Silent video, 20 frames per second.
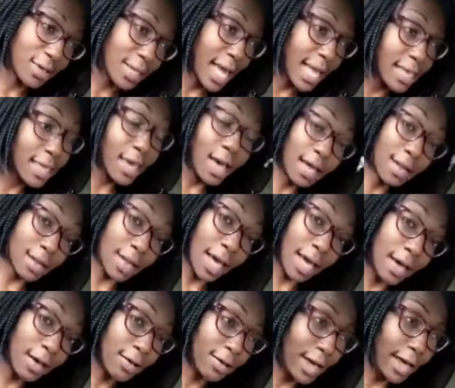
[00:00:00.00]
Like y'all
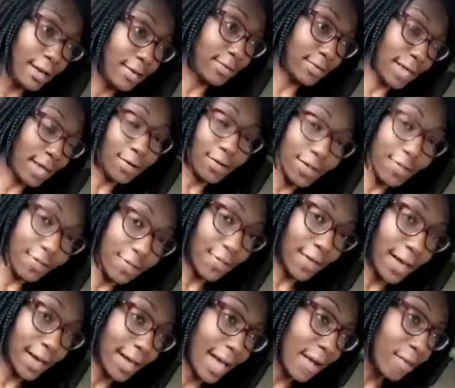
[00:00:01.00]
know, I don't I don't give a
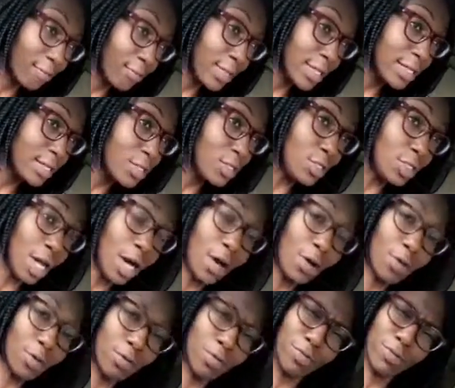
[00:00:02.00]
fuck. I really
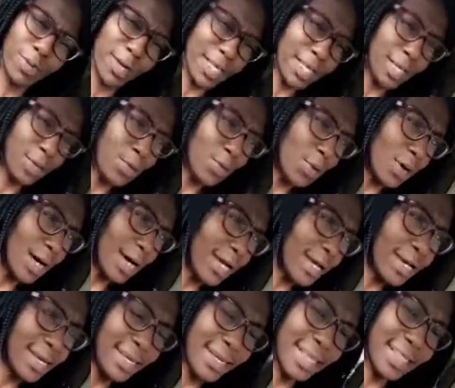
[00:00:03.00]
don't really
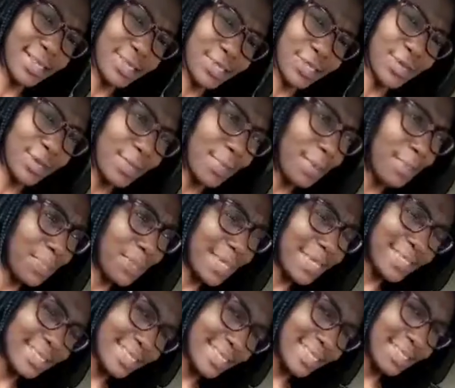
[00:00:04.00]
want another dude in my
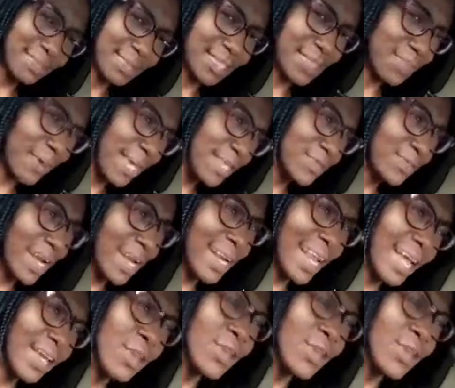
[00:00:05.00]
business in my space right now.